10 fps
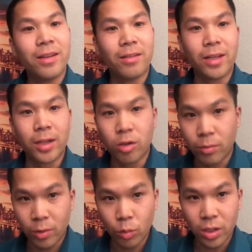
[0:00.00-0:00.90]
stay at
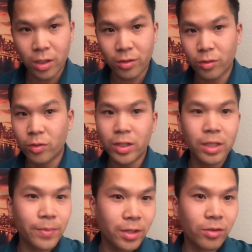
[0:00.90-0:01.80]
home and work. So it really
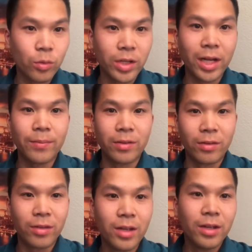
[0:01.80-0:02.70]
depends on what
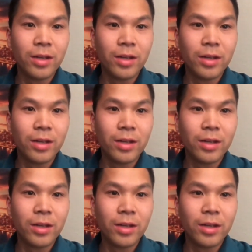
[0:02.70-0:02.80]
happens.